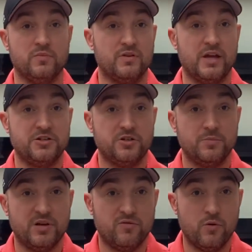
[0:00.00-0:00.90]
they should
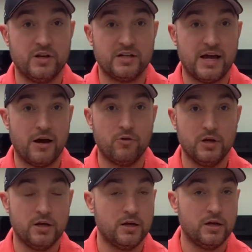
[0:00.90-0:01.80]
be avoided. Now,
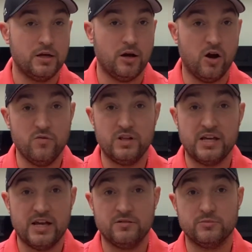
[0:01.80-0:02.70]
over the
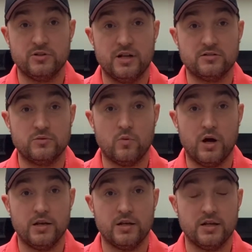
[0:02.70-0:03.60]
years from
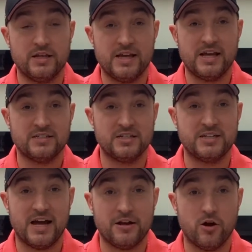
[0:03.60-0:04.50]
2001, Yes
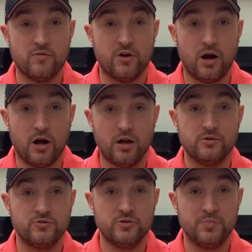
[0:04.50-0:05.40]
actually had over
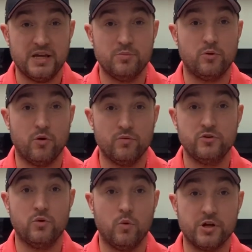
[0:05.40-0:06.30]
100 people on
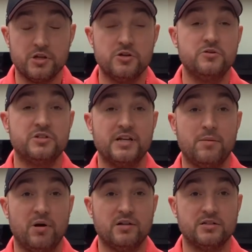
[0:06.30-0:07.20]
tour using their
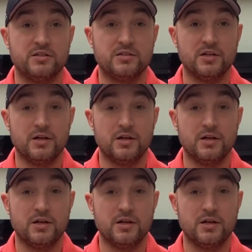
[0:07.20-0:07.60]
putters.